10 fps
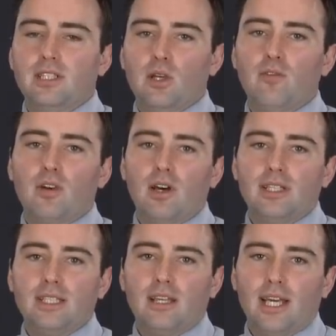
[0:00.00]
the
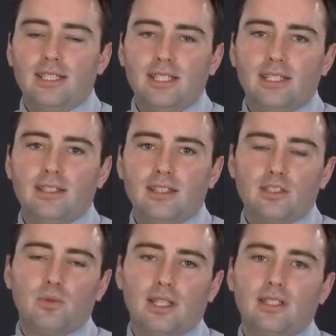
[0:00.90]
overall idea
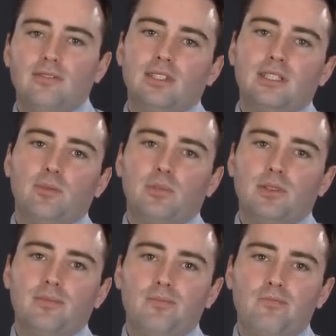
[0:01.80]
is relatively simple.